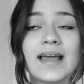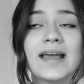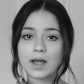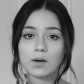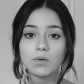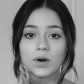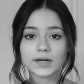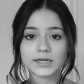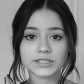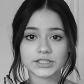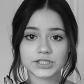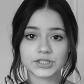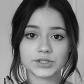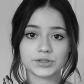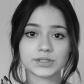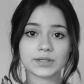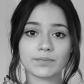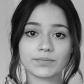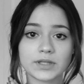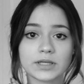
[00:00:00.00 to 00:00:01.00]
I wanted to
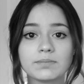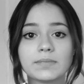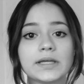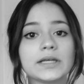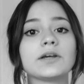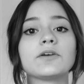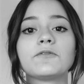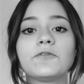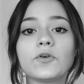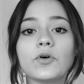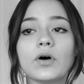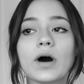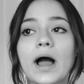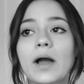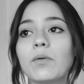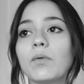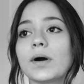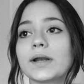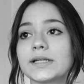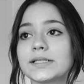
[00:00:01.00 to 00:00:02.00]
do something meaningful.
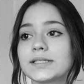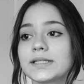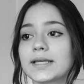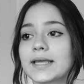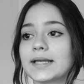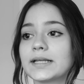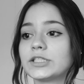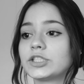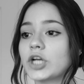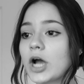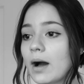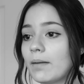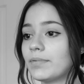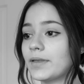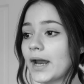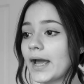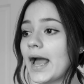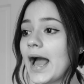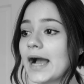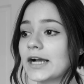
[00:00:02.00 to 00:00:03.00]
I wanted to get a job
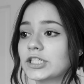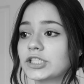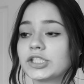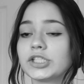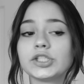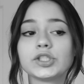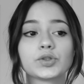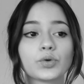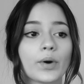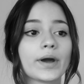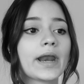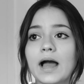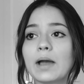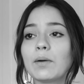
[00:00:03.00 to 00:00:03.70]
that I actually enjoyed.